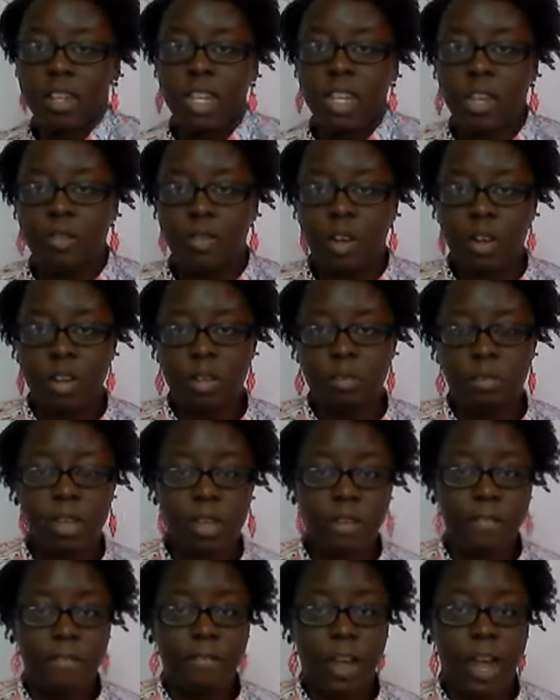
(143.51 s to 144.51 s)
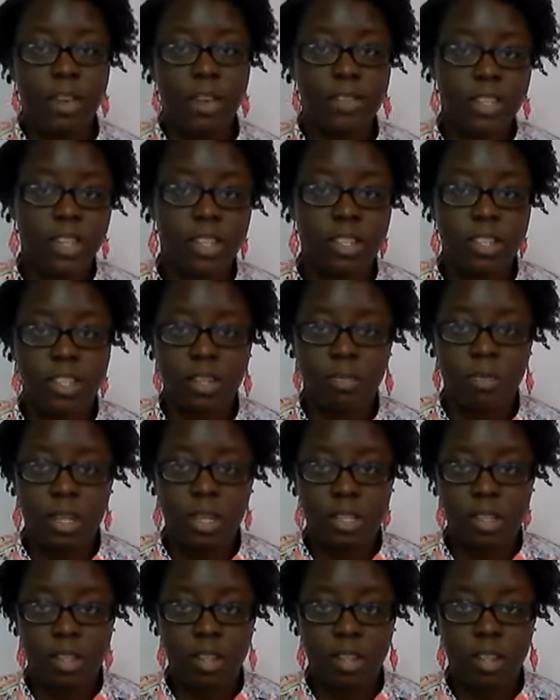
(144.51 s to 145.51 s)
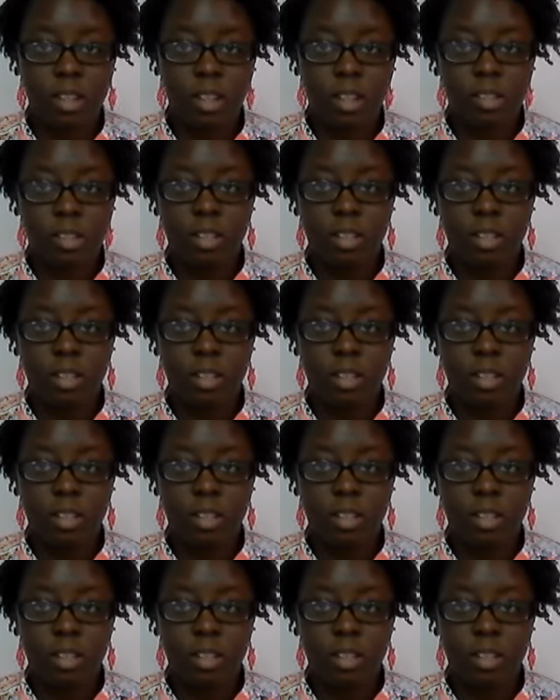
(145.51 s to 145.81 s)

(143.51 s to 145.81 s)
If I were to pick 5 slices of pizza?